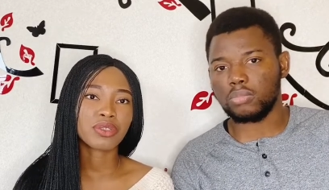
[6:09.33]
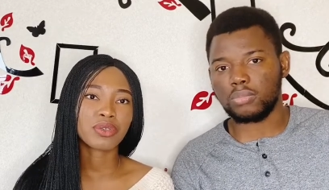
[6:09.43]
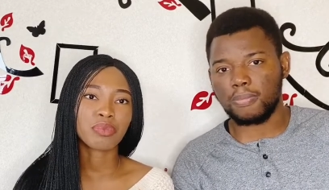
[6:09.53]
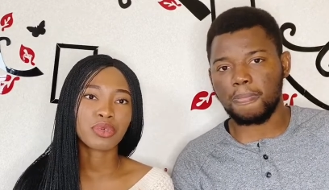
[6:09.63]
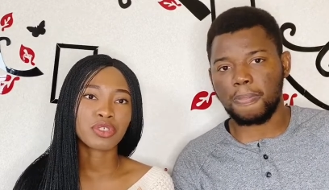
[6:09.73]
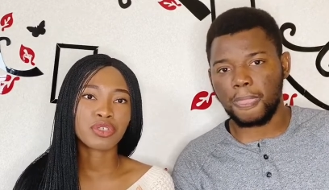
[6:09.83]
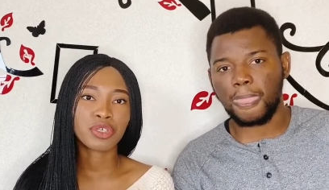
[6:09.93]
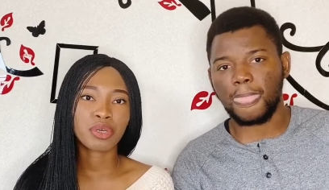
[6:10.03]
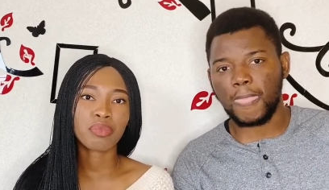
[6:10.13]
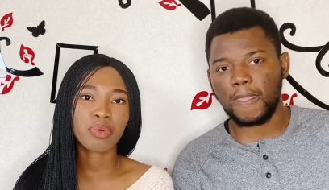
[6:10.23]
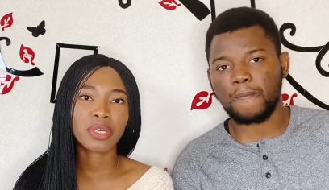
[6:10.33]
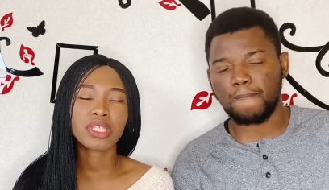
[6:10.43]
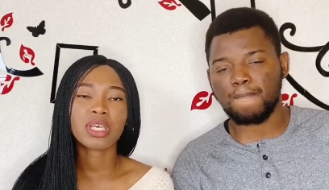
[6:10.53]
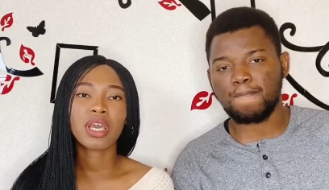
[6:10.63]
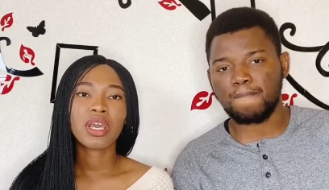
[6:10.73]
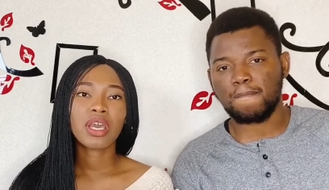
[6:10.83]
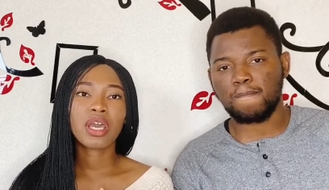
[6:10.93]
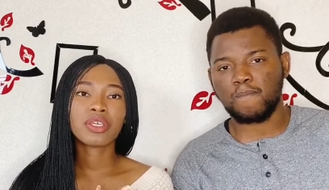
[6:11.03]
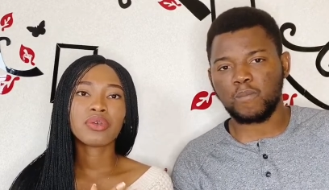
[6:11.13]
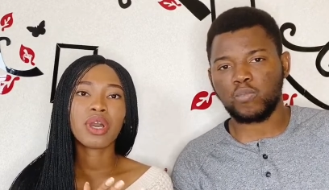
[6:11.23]
Speaker 1: mm-hmm. to portray your point,
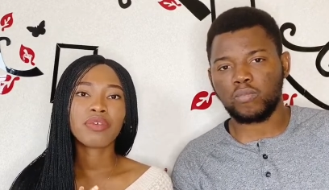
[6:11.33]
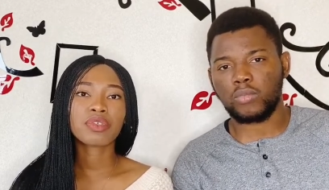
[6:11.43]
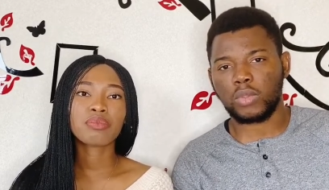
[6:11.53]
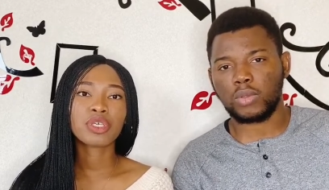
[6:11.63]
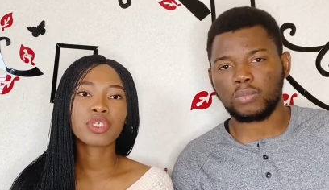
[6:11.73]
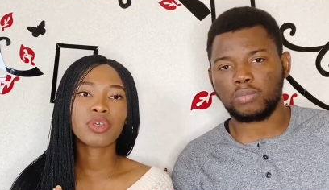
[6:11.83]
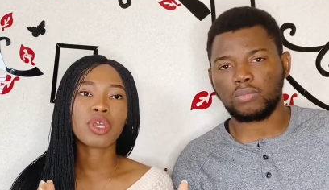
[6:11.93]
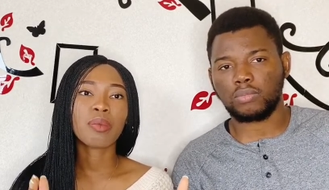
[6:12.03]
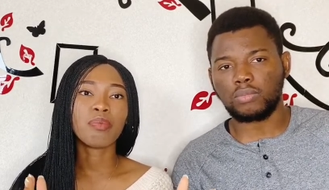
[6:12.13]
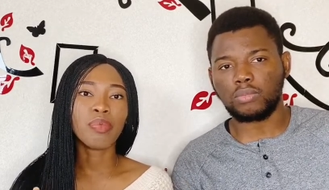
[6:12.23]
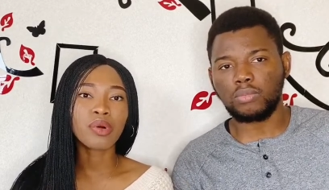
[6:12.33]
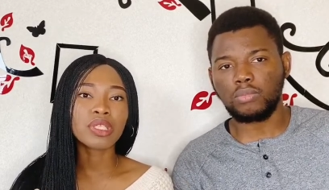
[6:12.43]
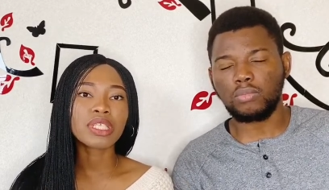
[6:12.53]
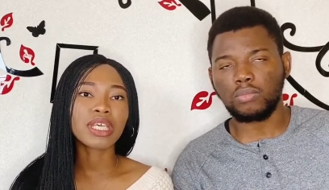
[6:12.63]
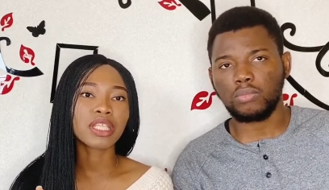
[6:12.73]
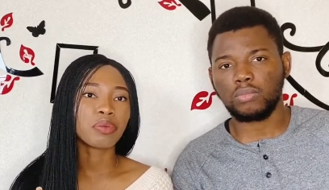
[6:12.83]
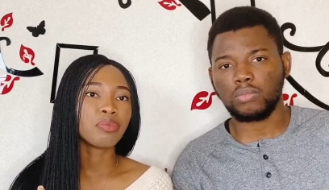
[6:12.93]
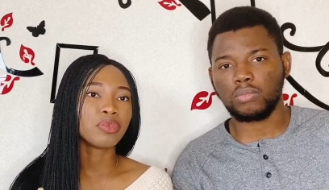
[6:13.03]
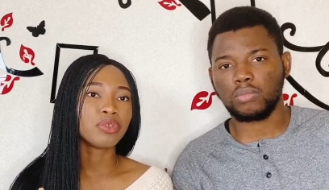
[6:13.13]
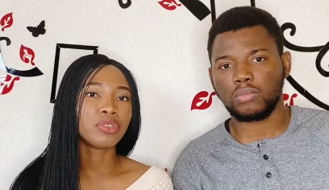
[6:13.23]
and you have to make sure you are both in the
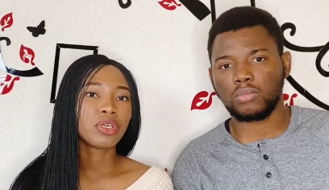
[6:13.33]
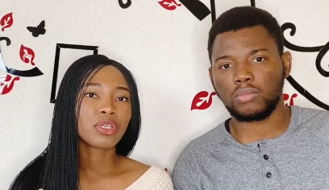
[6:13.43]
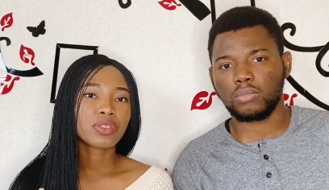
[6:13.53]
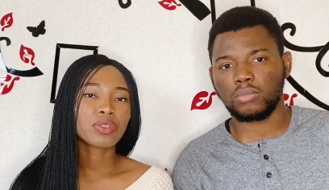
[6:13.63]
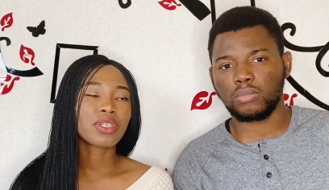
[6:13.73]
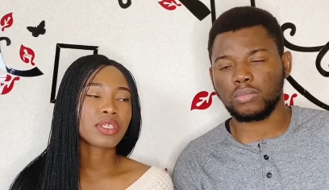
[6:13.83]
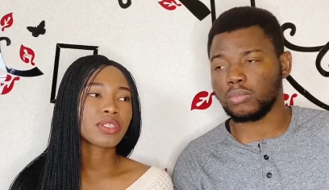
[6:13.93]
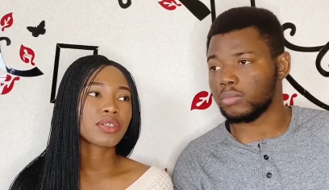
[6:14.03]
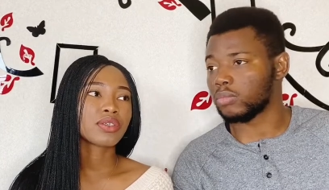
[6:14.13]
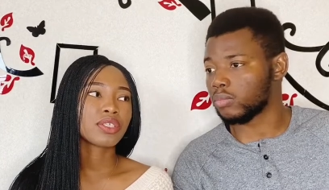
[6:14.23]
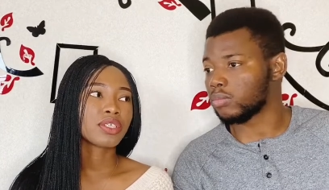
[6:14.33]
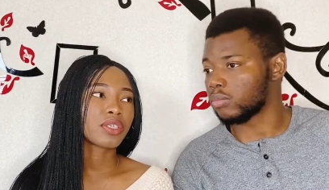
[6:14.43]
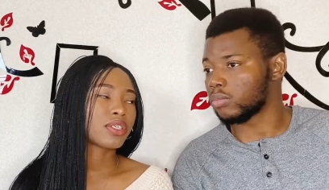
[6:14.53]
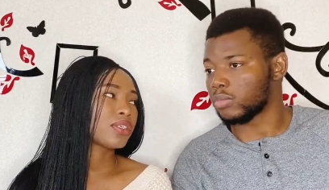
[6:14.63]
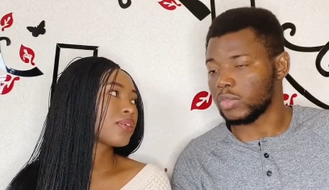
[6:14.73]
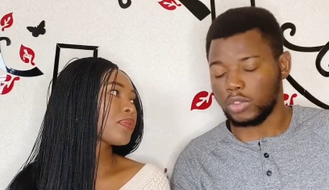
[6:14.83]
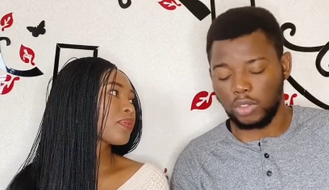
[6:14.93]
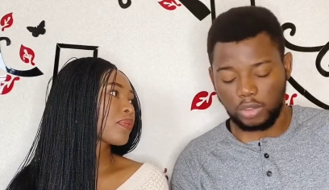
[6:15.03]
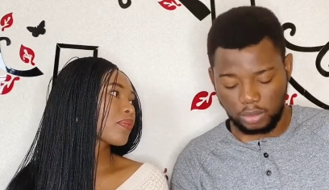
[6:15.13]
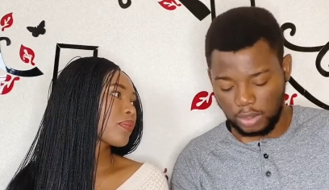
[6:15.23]
mood to listen to each other.
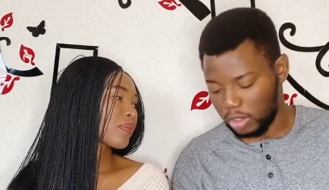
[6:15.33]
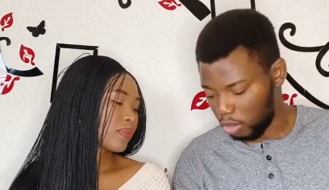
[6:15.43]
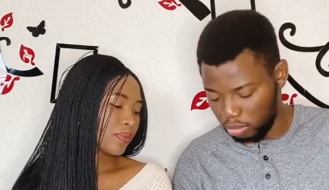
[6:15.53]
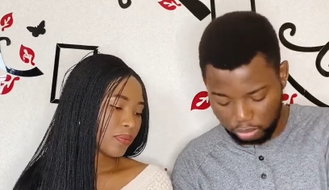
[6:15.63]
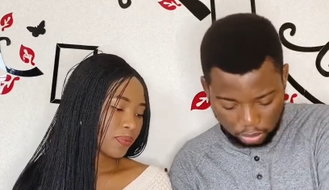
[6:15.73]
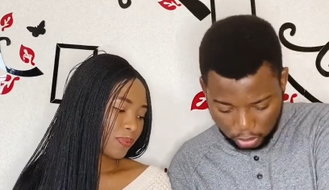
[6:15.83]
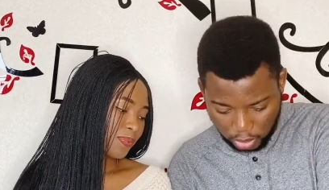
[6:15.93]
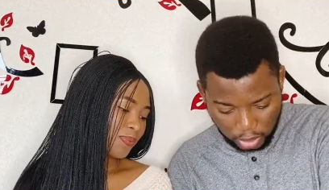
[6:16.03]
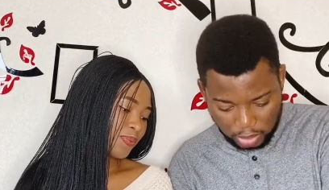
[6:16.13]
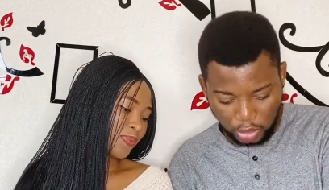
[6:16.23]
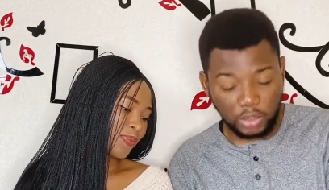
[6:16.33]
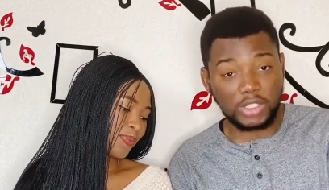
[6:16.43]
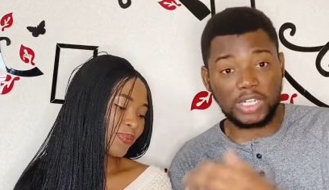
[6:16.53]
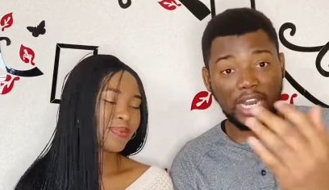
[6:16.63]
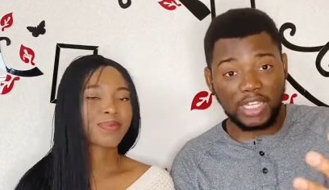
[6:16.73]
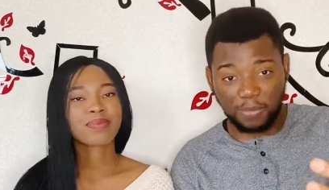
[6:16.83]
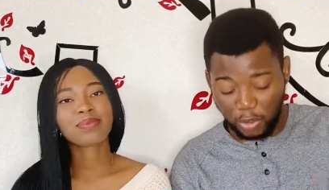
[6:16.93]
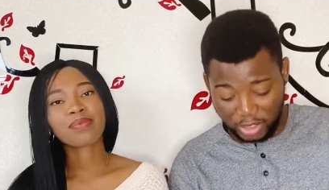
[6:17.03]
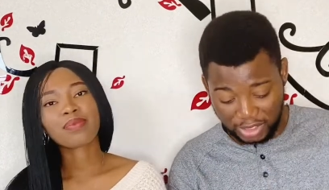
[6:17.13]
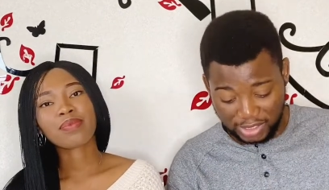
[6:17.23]
Speaker 2: Good, thank you. So next
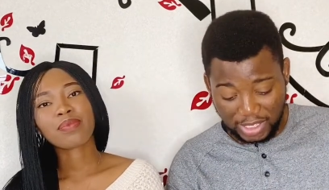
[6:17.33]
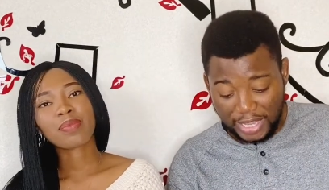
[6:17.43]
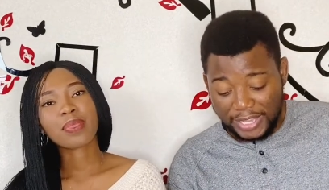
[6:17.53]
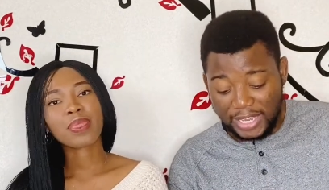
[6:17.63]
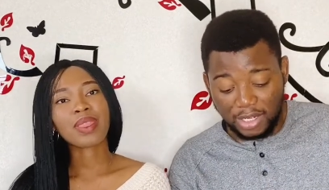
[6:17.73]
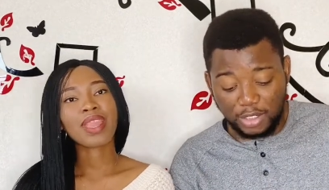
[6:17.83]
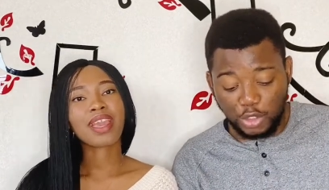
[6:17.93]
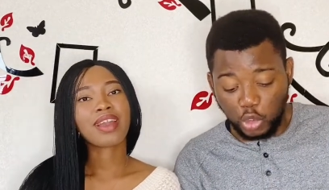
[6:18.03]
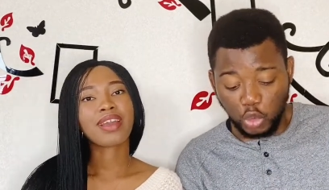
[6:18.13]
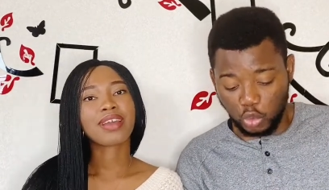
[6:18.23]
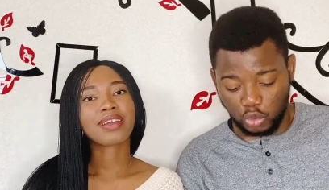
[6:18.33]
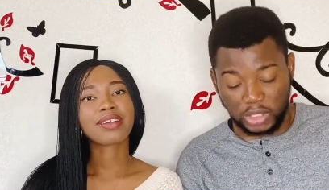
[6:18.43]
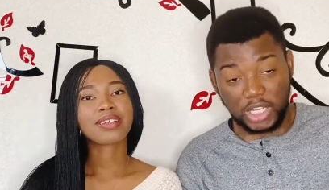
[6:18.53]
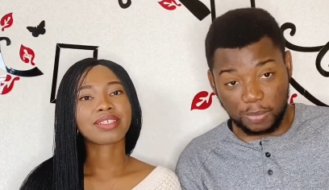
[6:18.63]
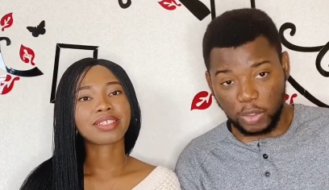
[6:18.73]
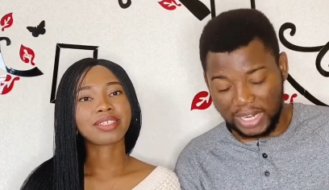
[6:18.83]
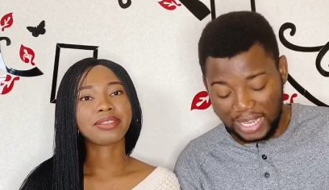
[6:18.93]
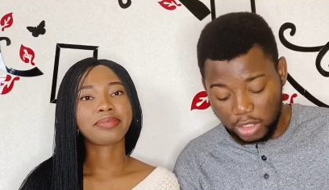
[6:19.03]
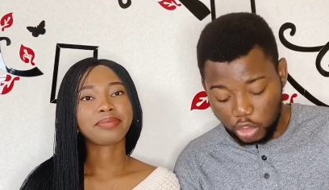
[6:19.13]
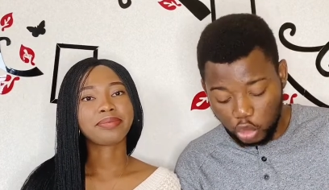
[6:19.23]
point is can you next point
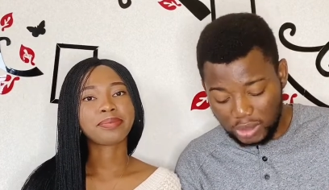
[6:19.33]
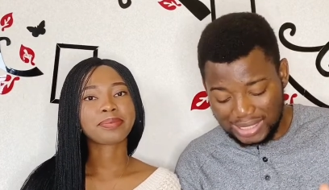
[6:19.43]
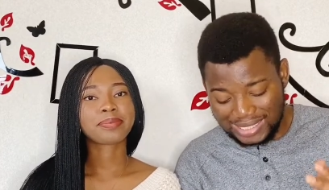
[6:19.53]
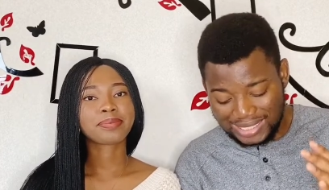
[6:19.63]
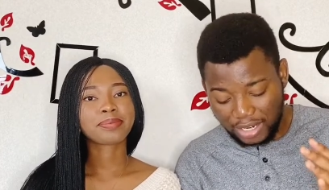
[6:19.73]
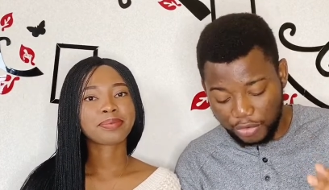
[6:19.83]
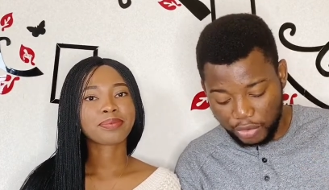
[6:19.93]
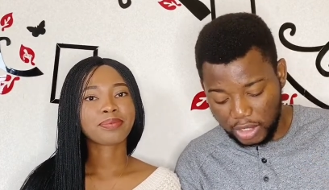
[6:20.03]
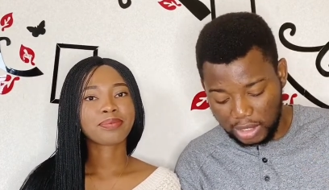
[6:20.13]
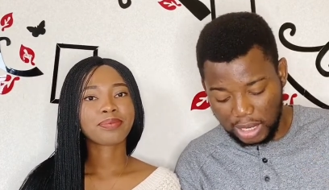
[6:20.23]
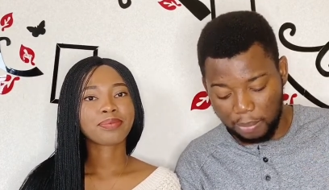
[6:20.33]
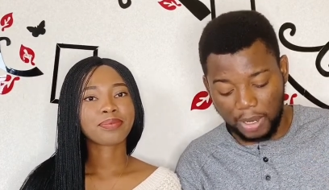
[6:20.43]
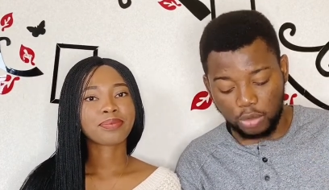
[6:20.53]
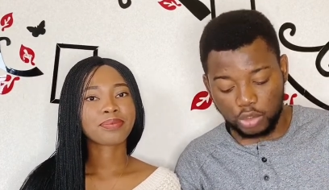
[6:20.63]
can you disagree about